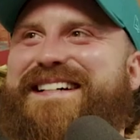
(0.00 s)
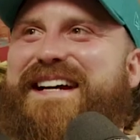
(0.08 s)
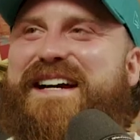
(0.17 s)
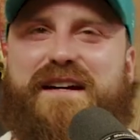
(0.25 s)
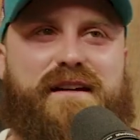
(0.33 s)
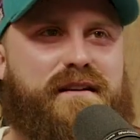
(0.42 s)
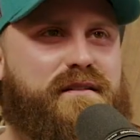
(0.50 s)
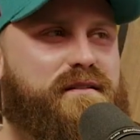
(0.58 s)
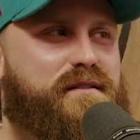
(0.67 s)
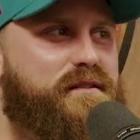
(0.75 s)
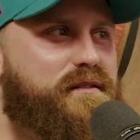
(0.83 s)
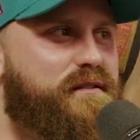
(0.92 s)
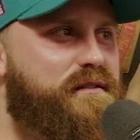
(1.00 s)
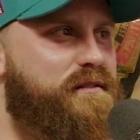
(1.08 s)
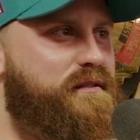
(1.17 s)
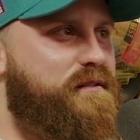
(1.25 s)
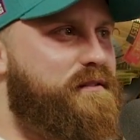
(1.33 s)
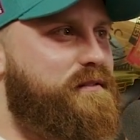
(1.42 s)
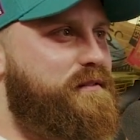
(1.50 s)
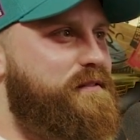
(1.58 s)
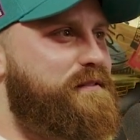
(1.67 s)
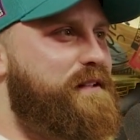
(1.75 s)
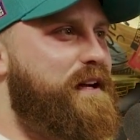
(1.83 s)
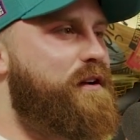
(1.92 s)
I mean, why would you want to go to...
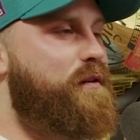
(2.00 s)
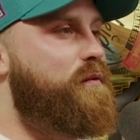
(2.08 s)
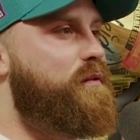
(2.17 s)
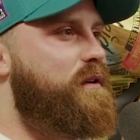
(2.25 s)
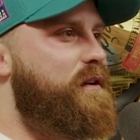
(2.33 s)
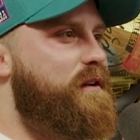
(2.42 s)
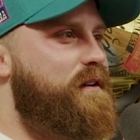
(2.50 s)
Never mind.